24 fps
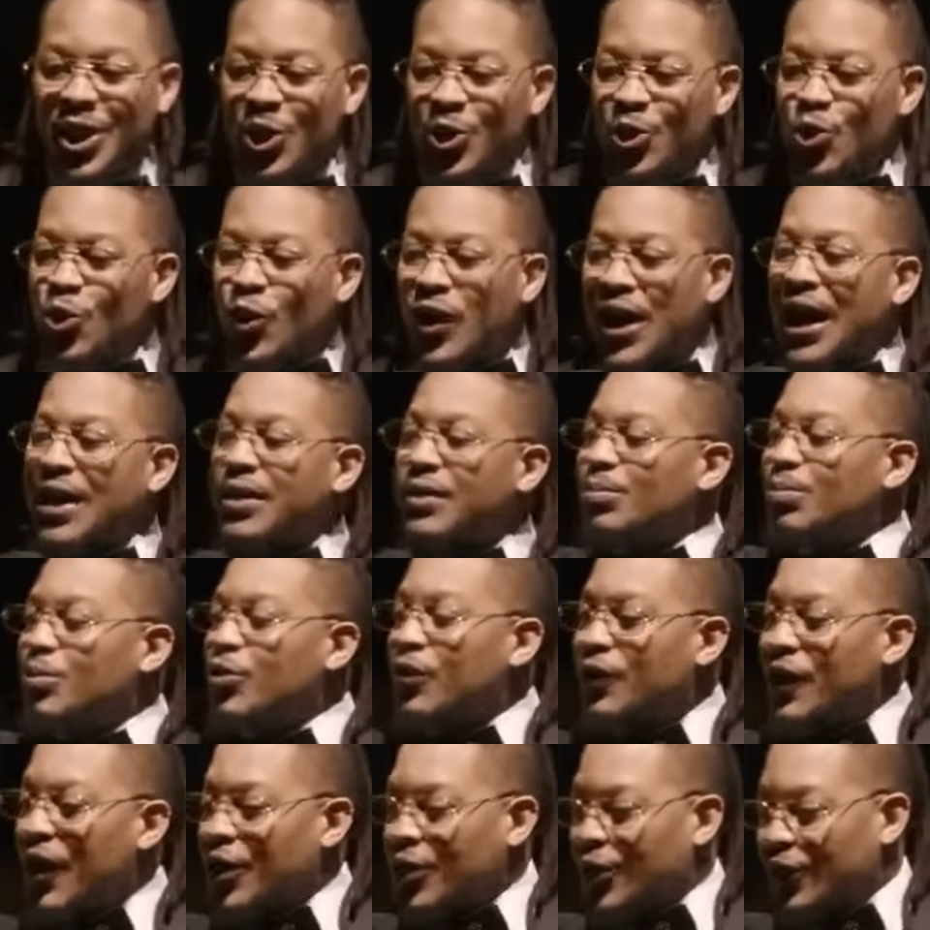you can't
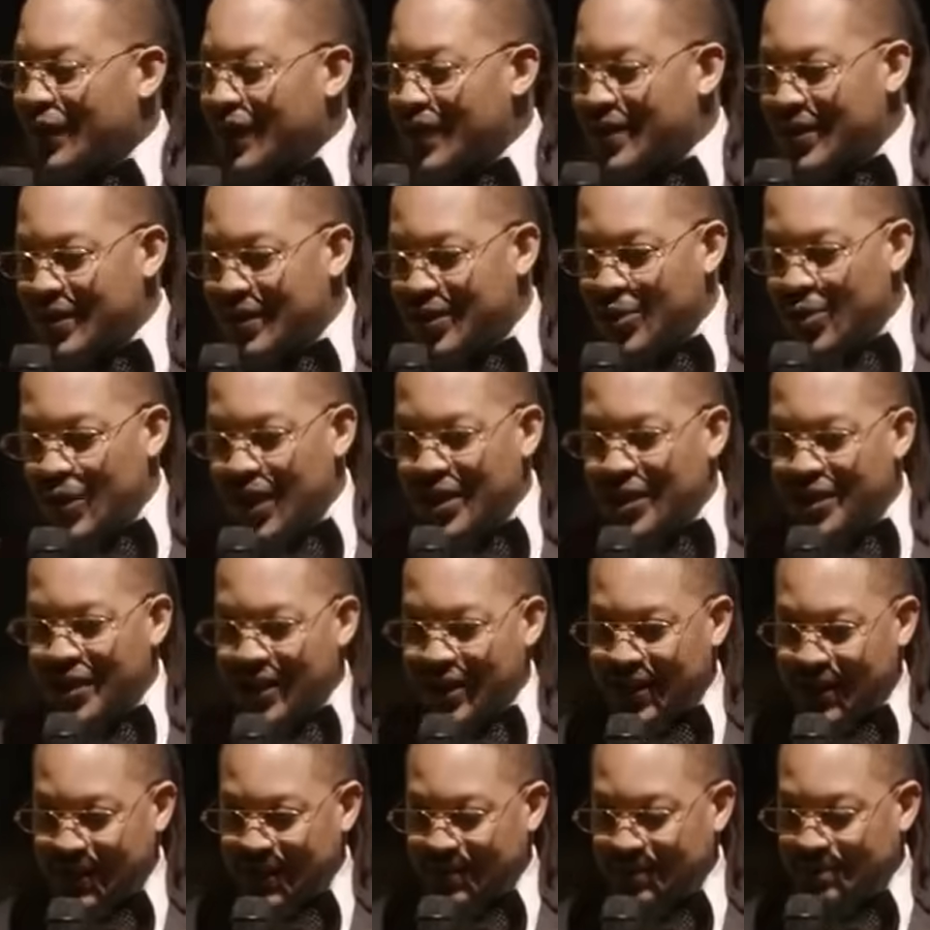move out of the situation.
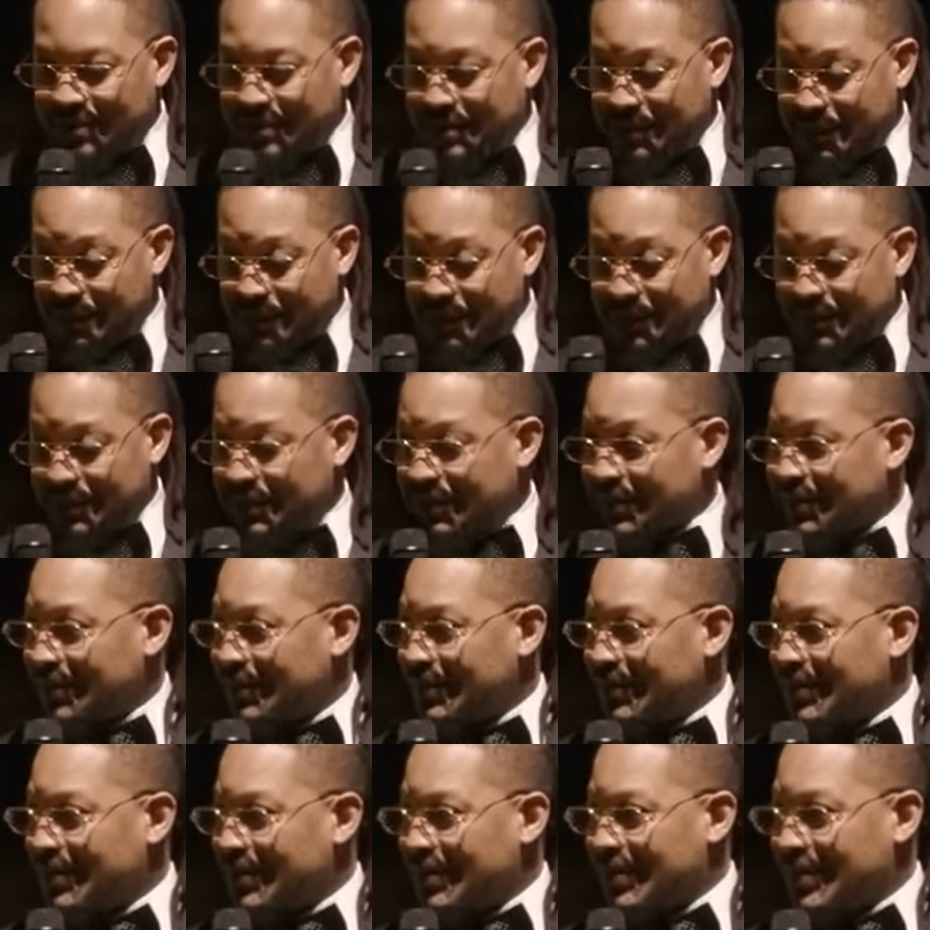Mm.
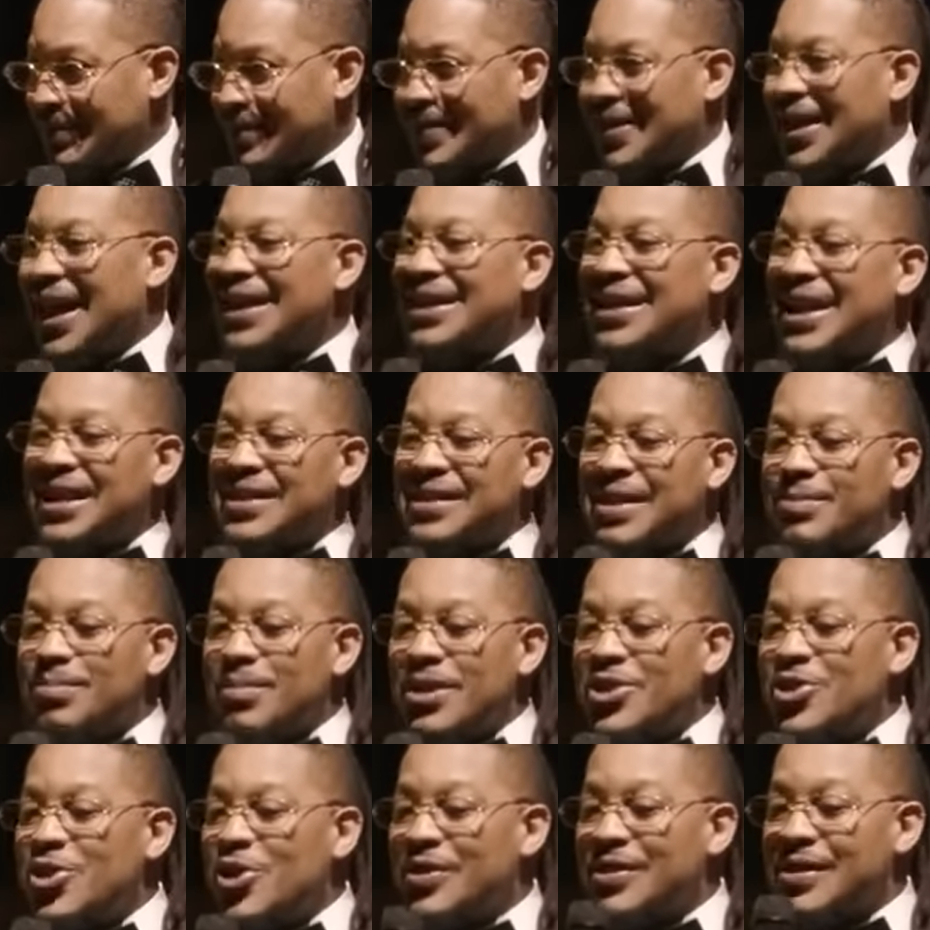That doesn't
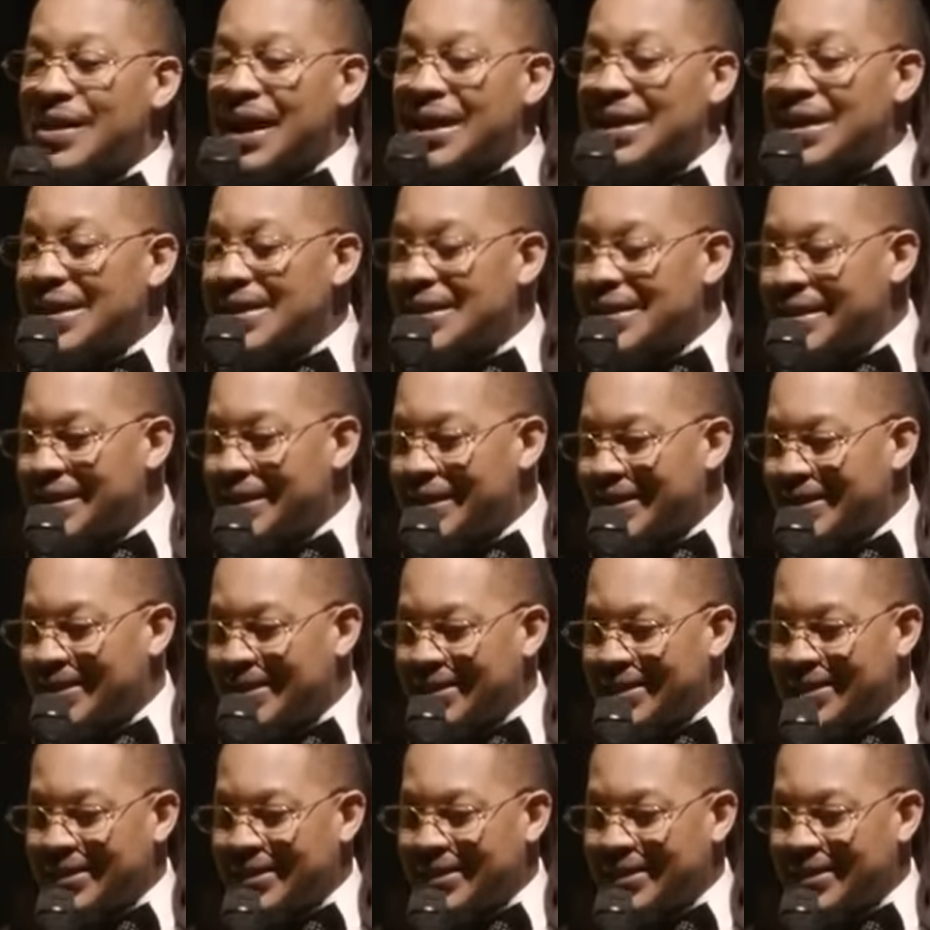mean you're standing still.